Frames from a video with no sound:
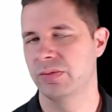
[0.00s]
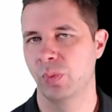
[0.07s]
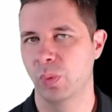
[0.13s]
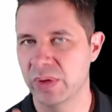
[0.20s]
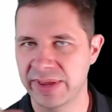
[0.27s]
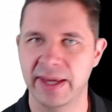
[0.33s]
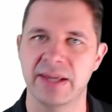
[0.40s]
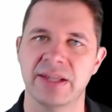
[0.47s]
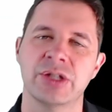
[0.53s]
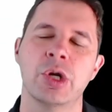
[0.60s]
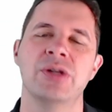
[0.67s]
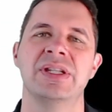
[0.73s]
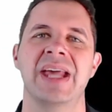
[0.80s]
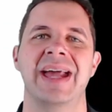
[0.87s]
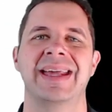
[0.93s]
with the
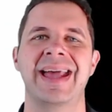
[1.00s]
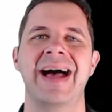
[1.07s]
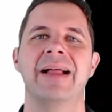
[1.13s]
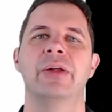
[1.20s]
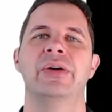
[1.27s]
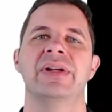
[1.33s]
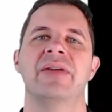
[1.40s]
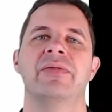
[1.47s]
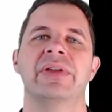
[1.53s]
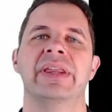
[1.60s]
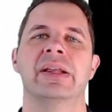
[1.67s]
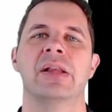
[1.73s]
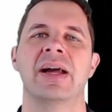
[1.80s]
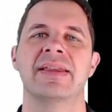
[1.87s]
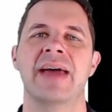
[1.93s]
associated color and
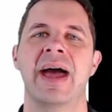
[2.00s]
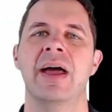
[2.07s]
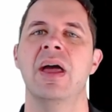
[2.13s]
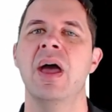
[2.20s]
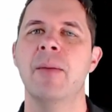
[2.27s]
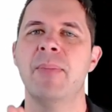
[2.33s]
everything like that.